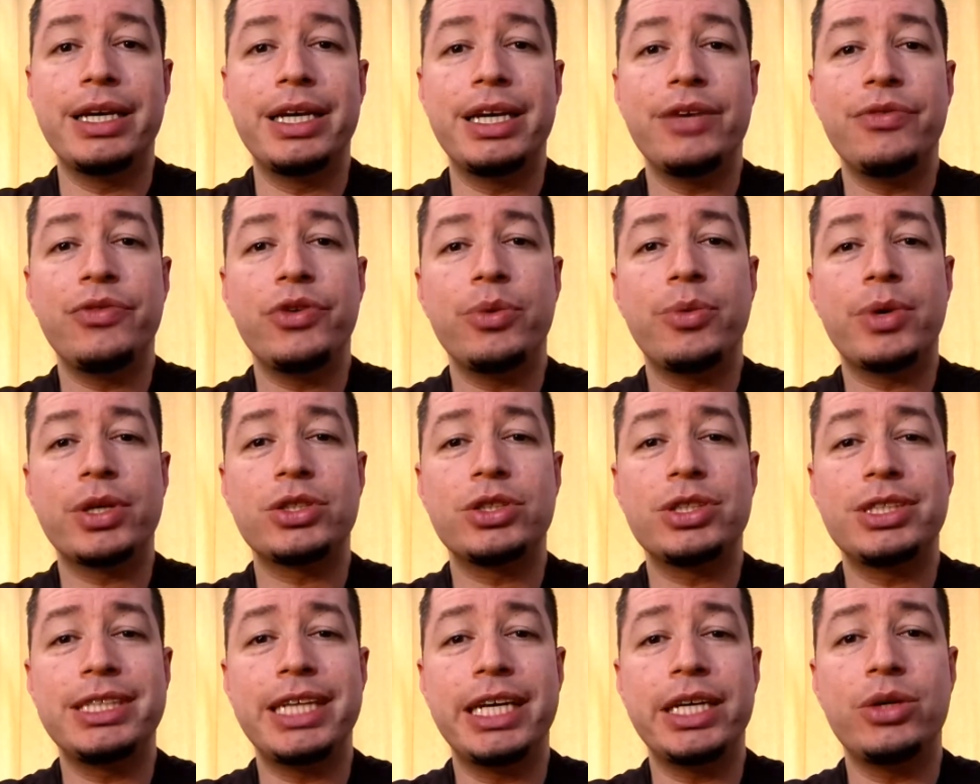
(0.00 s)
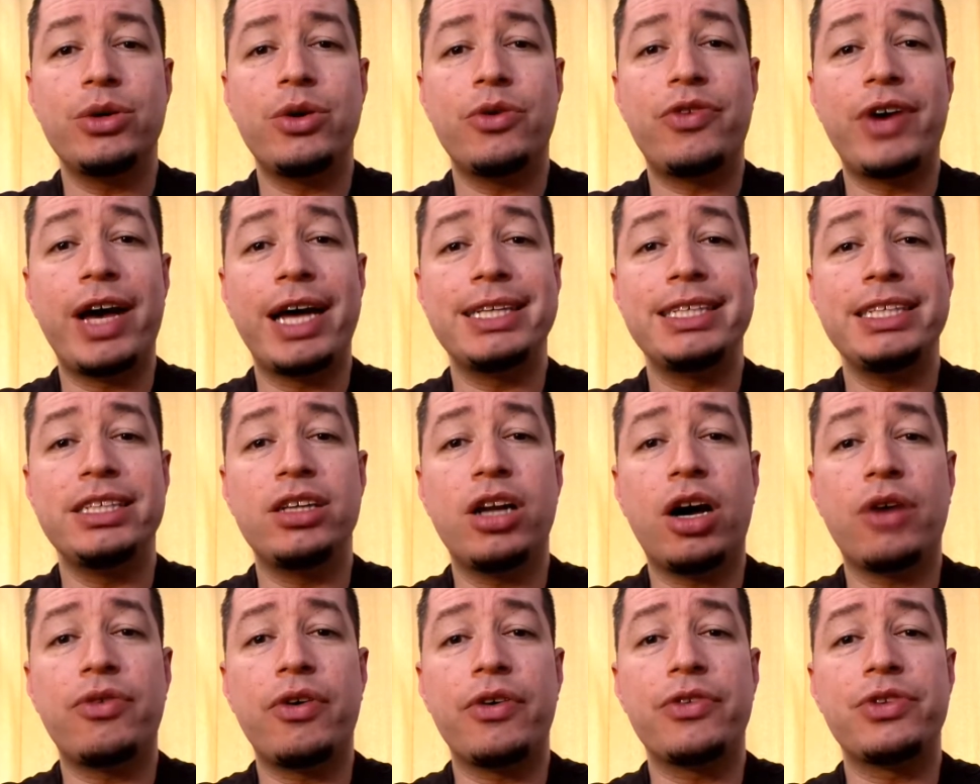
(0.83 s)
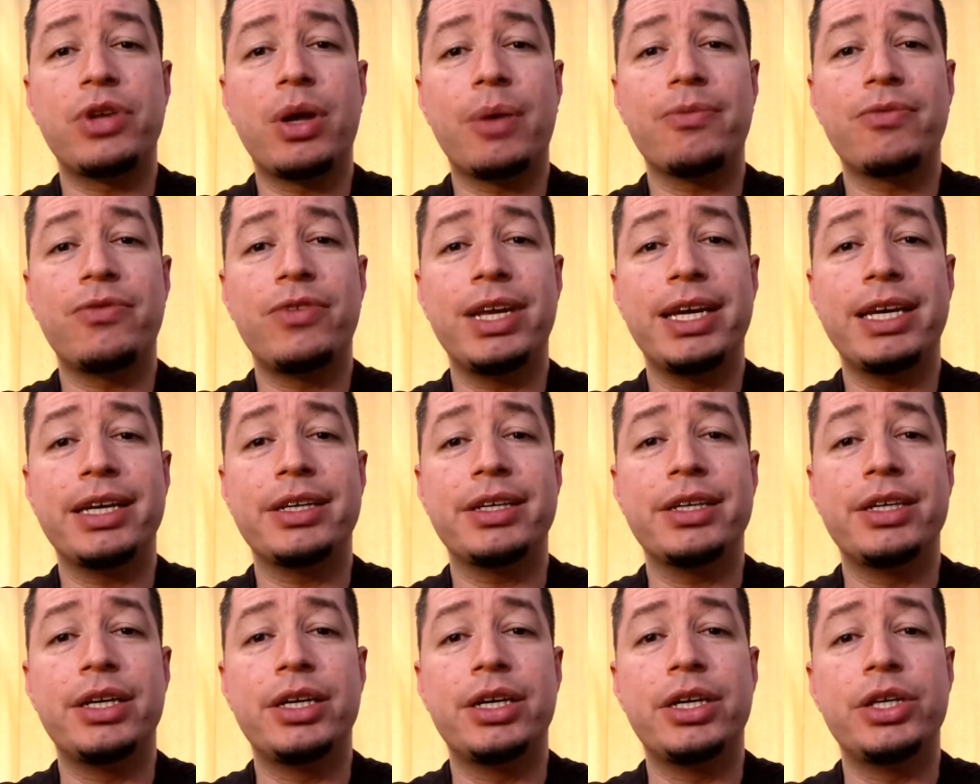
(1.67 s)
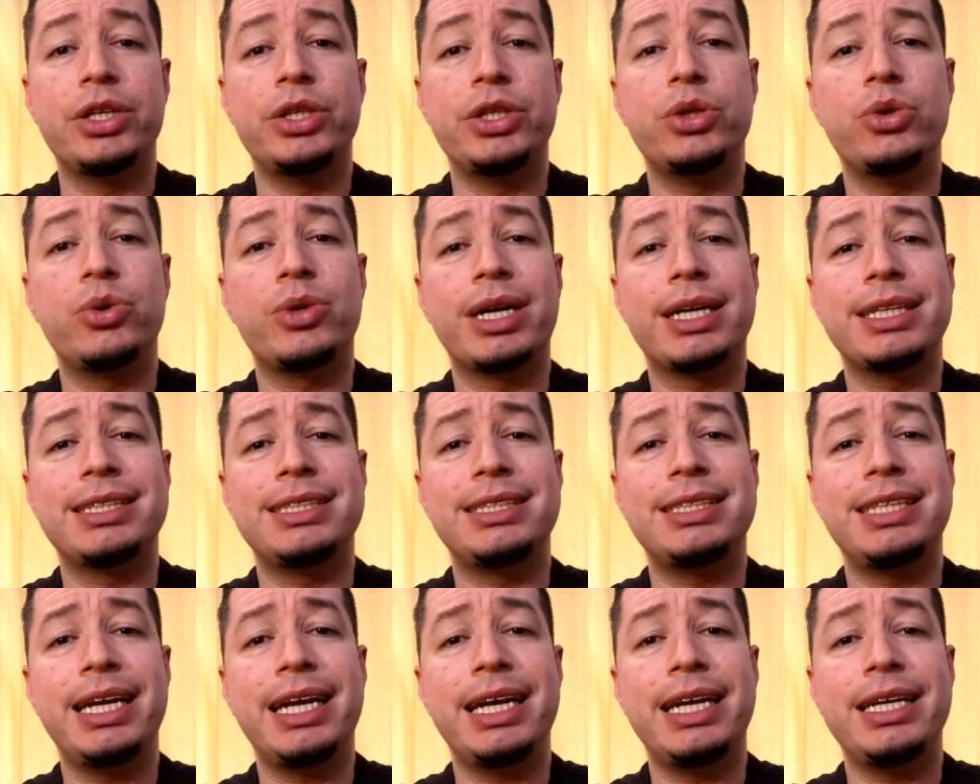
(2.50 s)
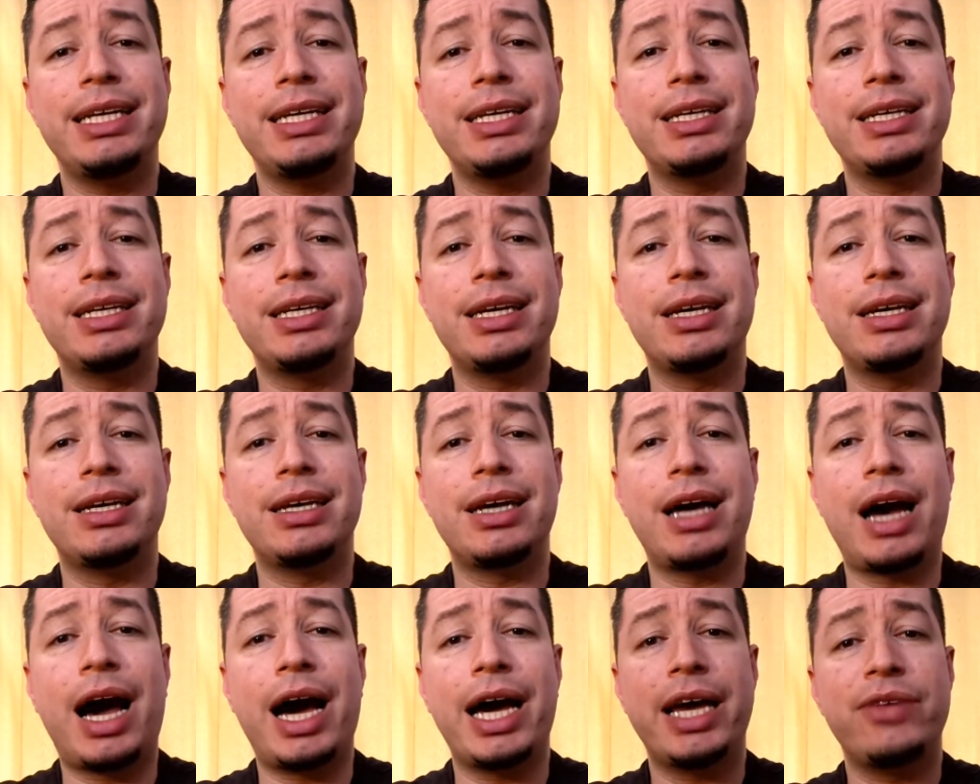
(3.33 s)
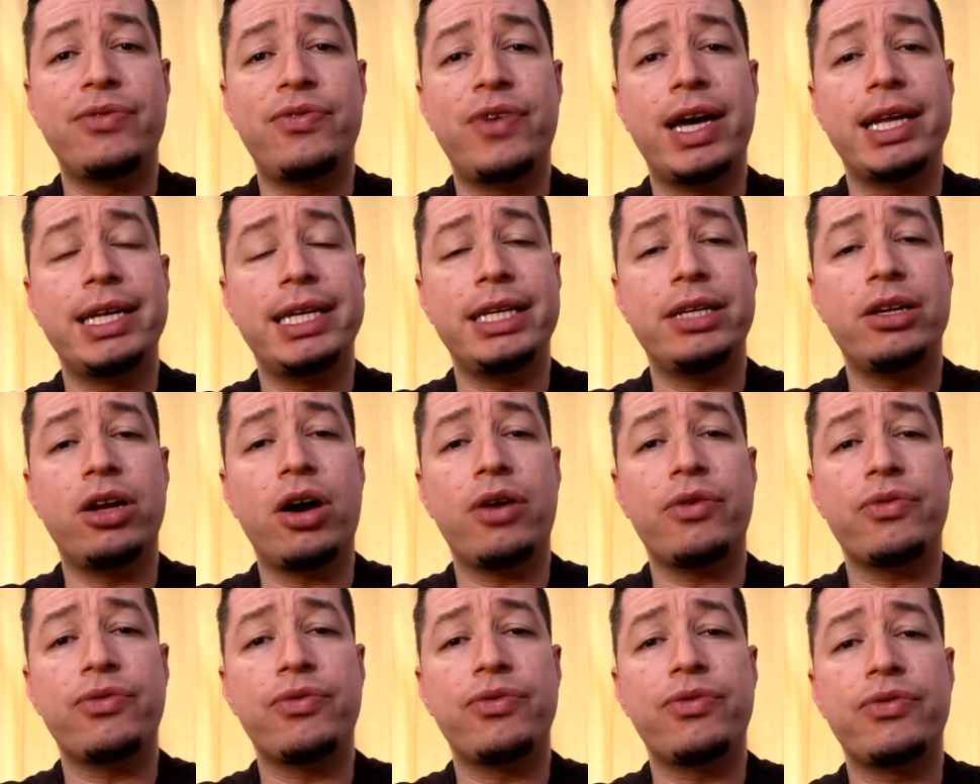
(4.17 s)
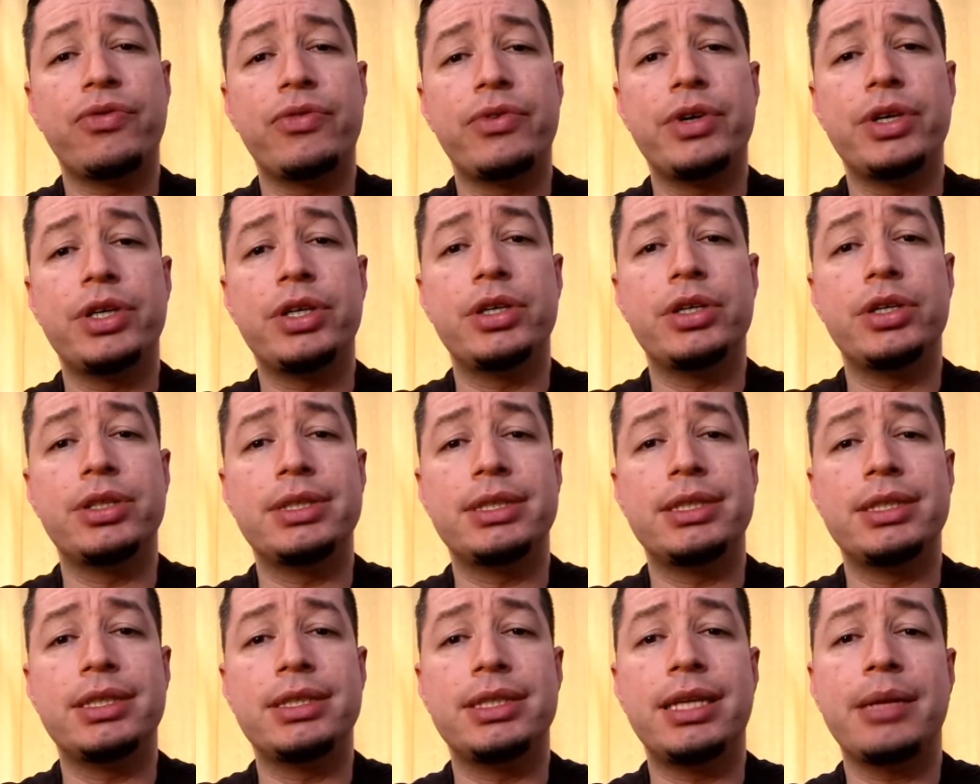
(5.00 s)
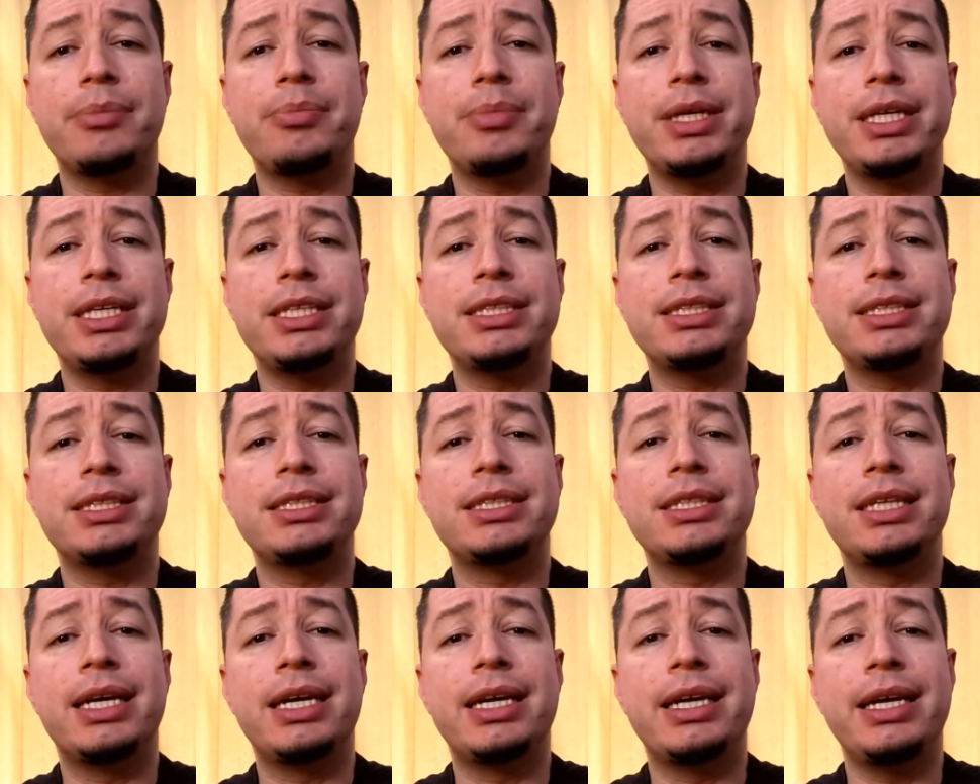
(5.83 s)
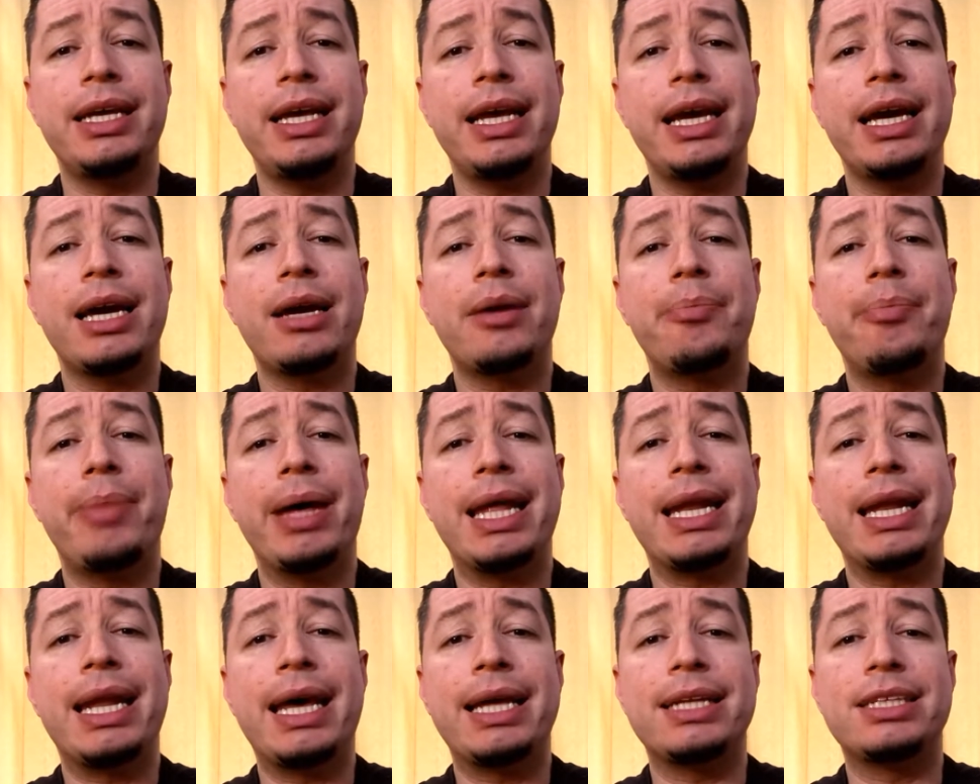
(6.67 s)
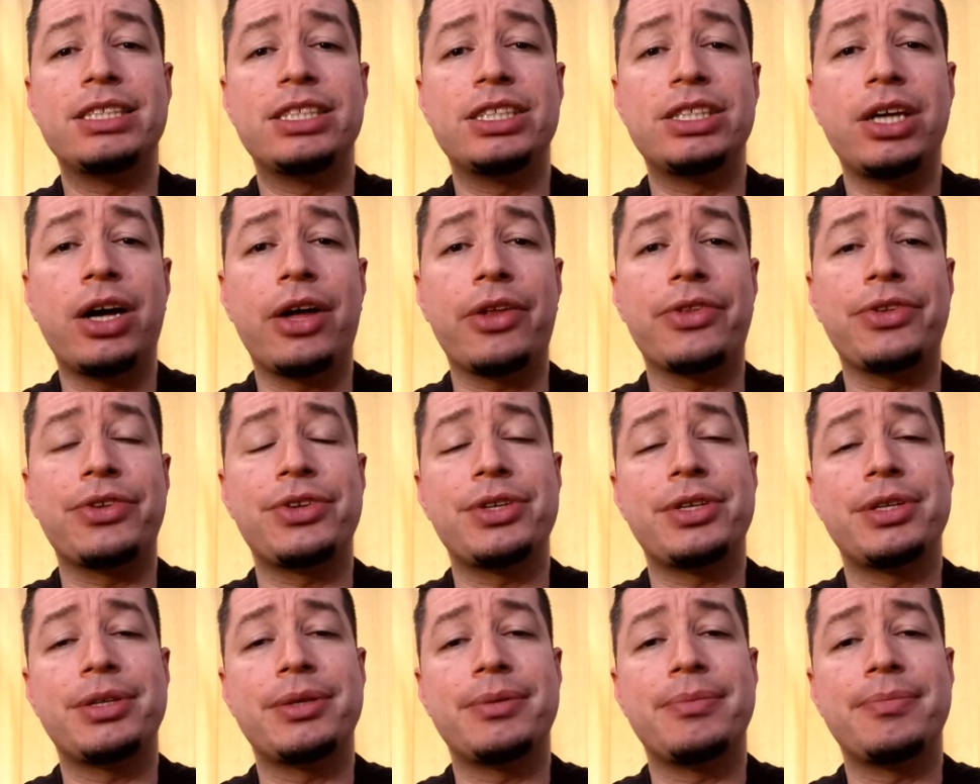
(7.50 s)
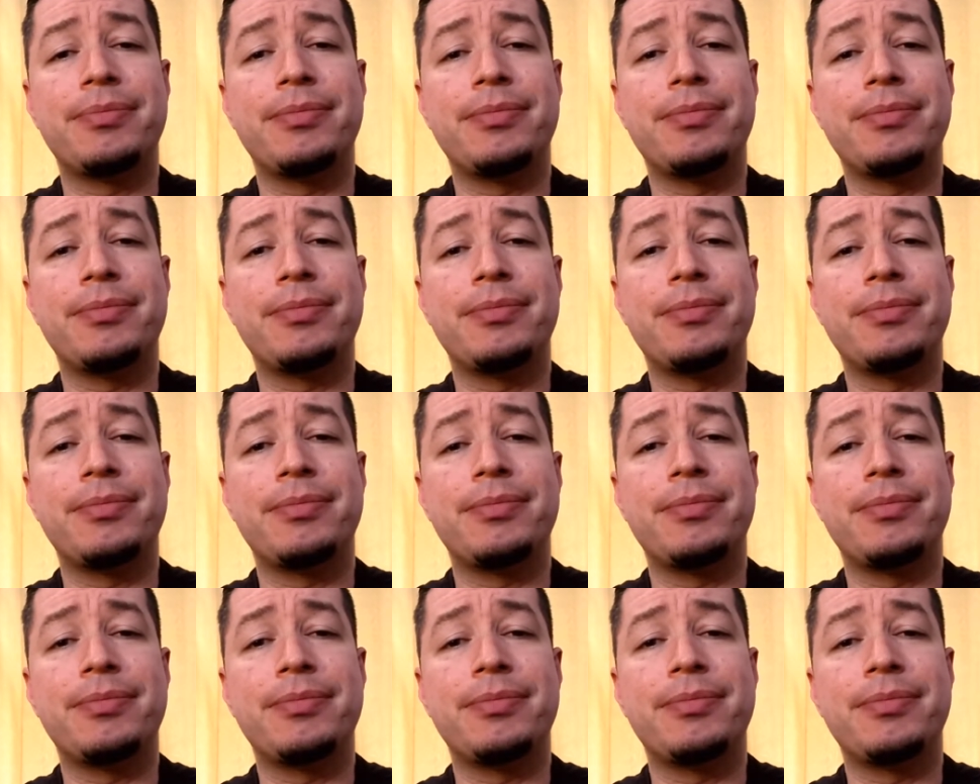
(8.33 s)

If you want to say you've had enough of something, you can say I've had enough. That means ik ben het zat.